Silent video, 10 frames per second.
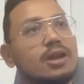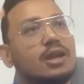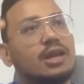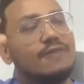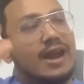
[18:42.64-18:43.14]

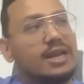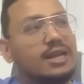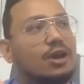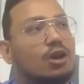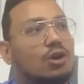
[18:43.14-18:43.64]

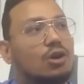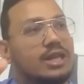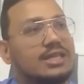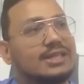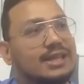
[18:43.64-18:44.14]
event or
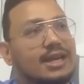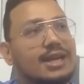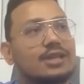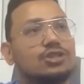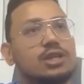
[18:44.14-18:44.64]
incident
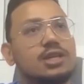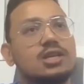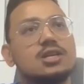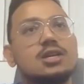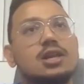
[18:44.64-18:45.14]

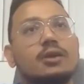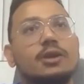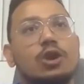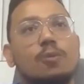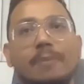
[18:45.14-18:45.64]
actually
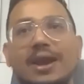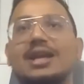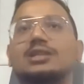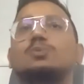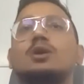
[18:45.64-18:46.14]

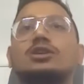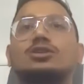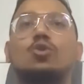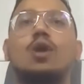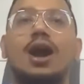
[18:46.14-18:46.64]
made us work
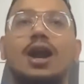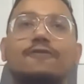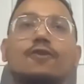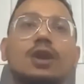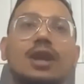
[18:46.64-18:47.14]
so hard
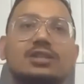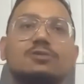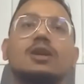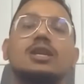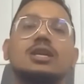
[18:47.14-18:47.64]
for next
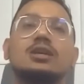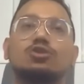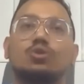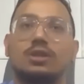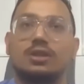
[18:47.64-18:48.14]
1 year,
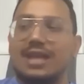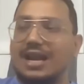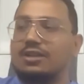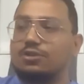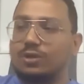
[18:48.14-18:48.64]
so
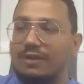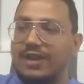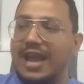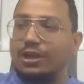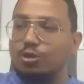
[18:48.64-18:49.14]
that
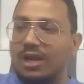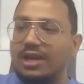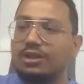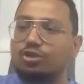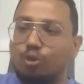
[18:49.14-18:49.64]
we
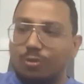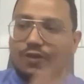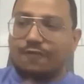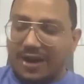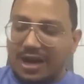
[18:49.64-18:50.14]
accumulated so much
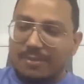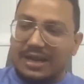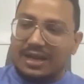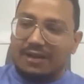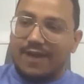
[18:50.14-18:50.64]
of
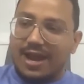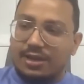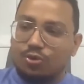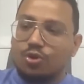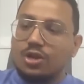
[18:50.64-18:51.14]
fundamental
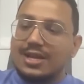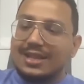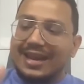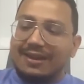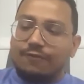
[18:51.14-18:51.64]
value,
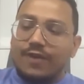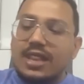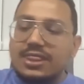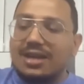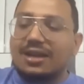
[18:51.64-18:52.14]
that
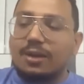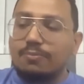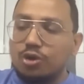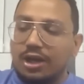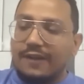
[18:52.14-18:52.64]
when the
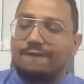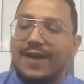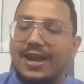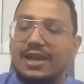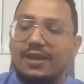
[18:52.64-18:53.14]
community
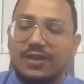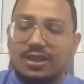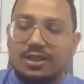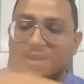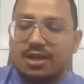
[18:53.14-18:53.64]
finally
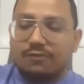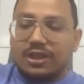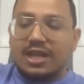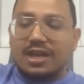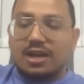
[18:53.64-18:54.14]
with
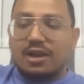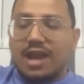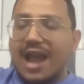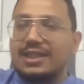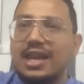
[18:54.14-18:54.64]
the,
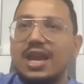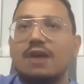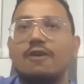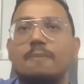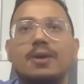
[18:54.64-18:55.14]
I think in
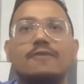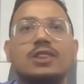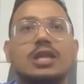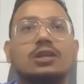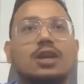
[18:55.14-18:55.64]
November,
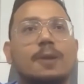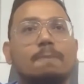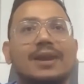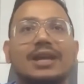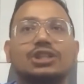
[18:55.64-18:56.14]
when the
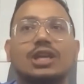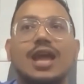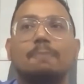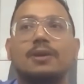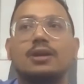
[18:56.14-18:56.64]
Trump election
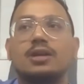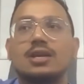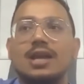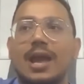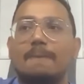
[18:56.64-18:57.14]
happened
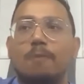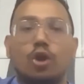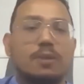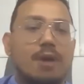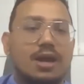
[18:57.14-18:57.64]
and
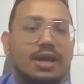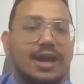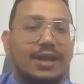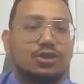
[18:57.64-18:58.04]
Polymarket